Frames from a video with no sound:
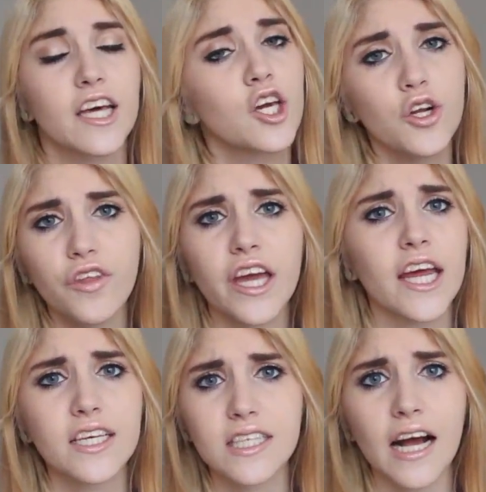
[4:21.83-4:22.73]
Like, you know the
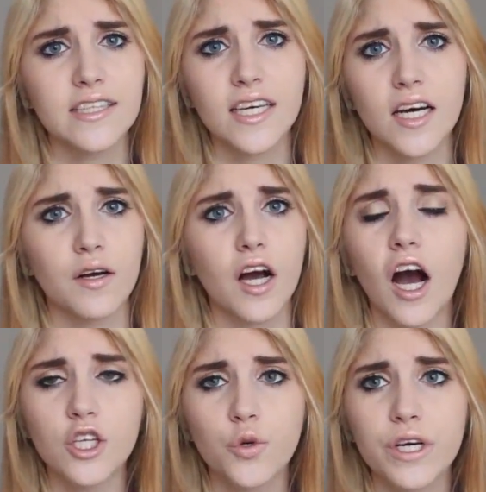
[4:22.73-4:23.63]
Anastasia
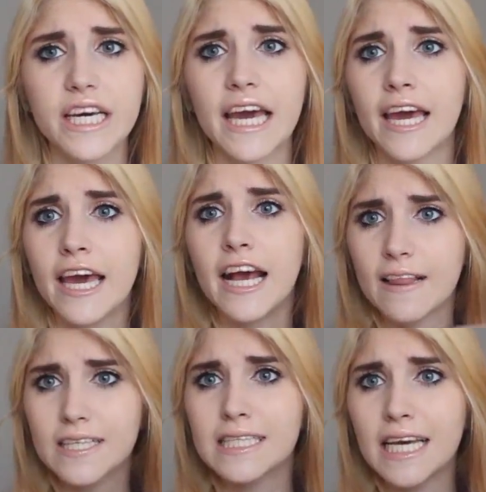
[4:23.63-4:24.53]
Contour Kit?
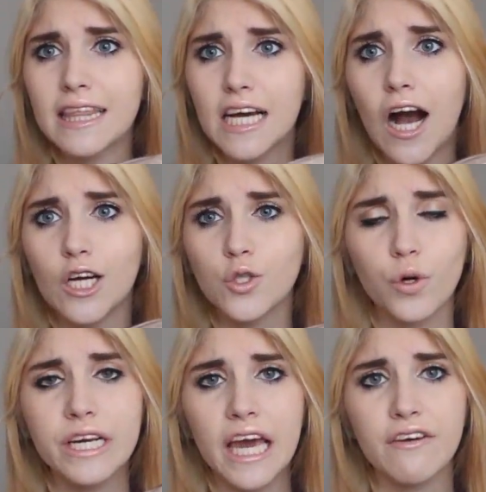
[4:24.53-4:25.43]
This is like the
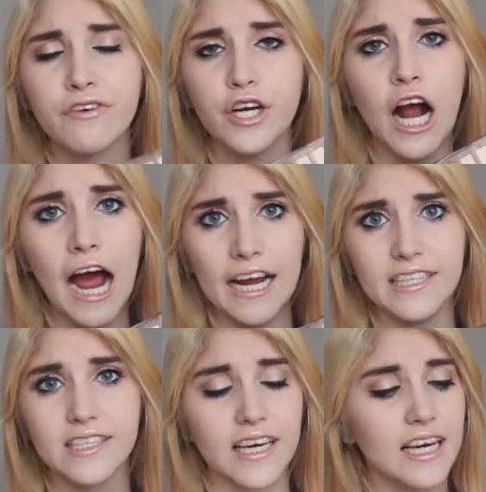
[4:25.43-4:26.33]
contour kit for your
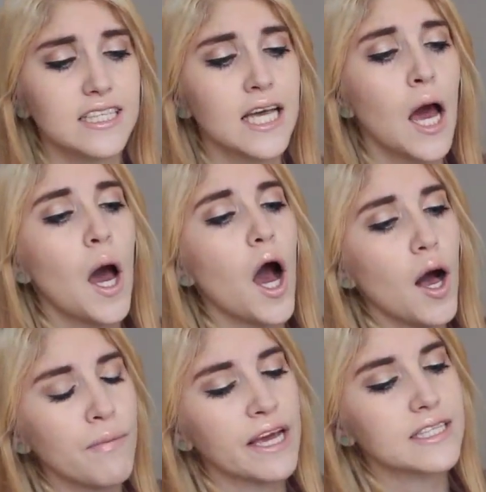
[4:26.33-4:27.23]
eyes. Like, it's
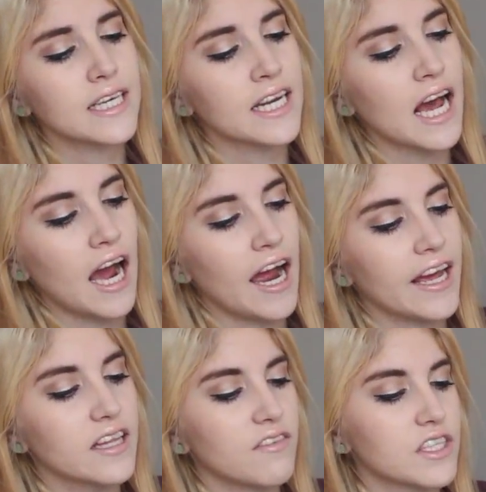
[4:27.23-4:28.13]
amazing.
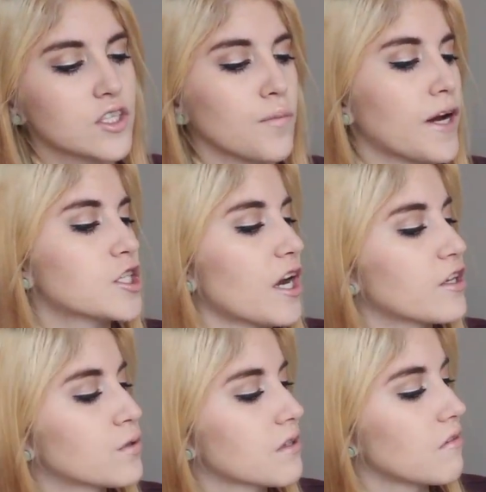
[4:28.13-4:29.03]
I love it so much. I
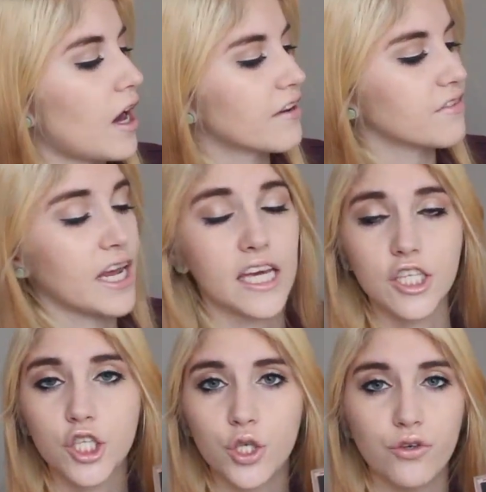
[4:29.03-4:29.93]
use a lot of
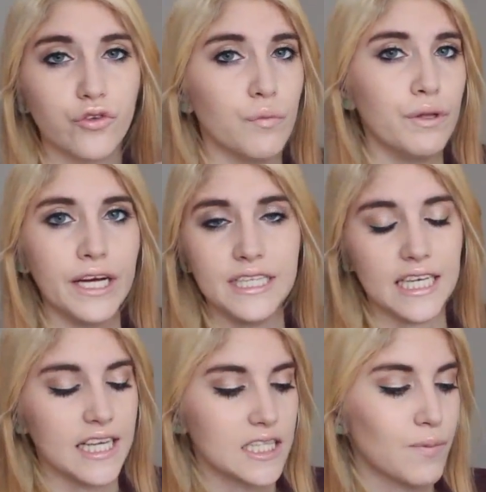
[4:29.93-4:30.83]
Naked two for
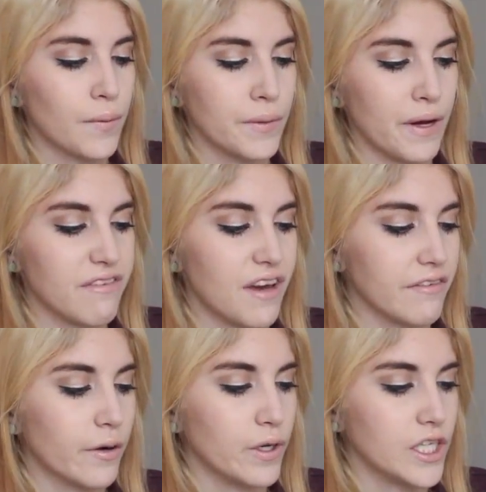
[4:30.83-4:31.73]
blending. That's probably my
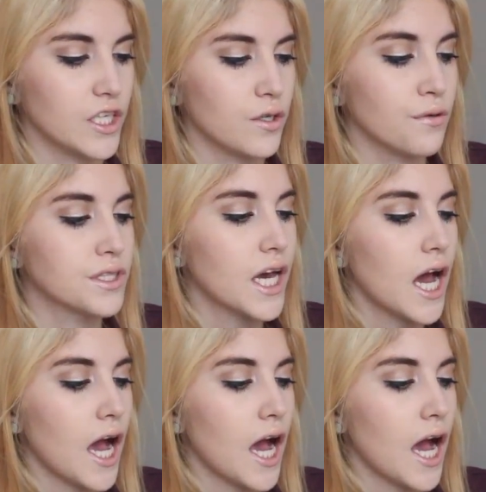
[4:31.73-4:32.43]
favorite one to use.